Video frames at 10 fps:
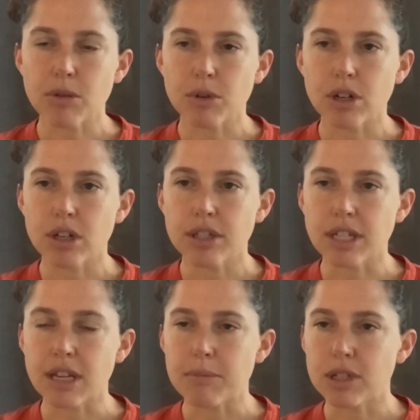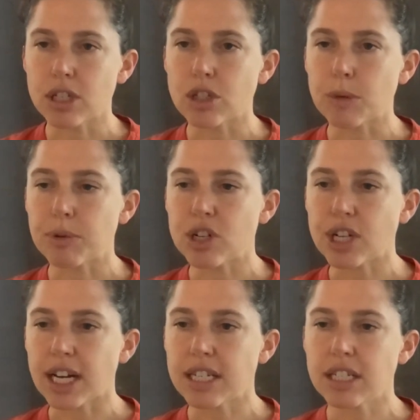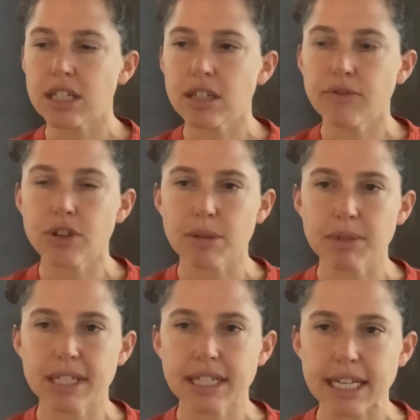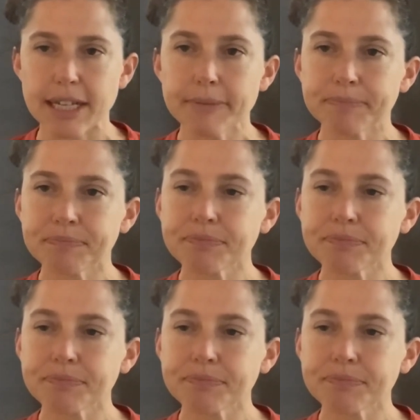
words and images are projected for them to see.